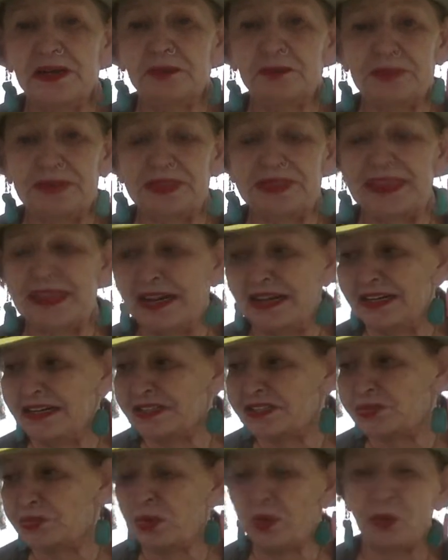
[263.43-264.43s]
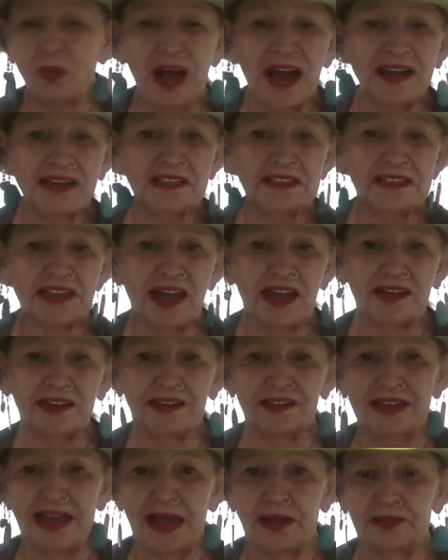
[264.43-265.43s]
but then it's, well, why does God
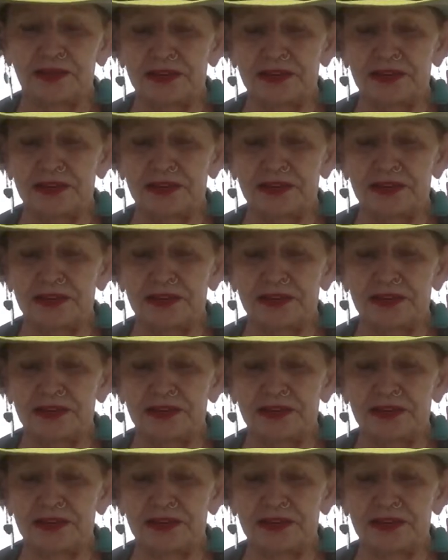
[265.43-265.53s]
allow